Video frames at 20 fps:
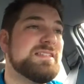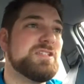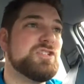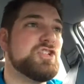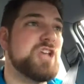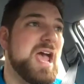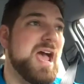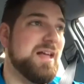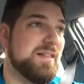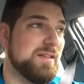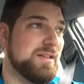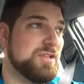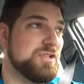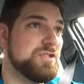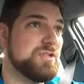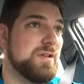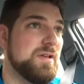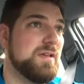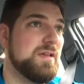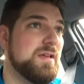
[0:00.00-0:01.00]
a
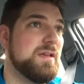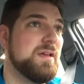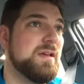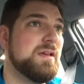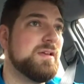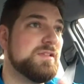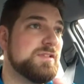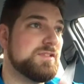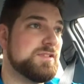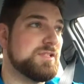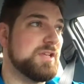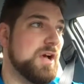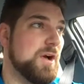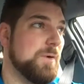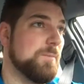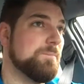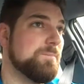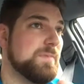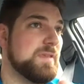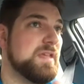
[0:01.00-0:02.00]
challenge.
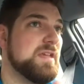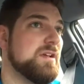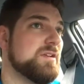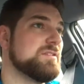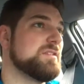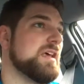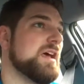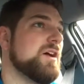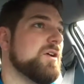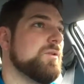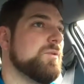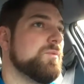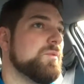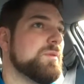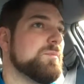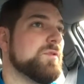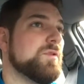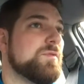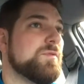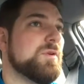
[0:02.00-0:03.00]
So, here's how we
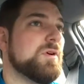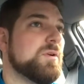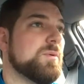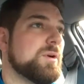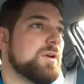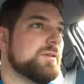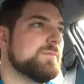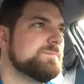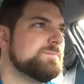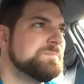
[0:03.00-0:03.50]
move forward.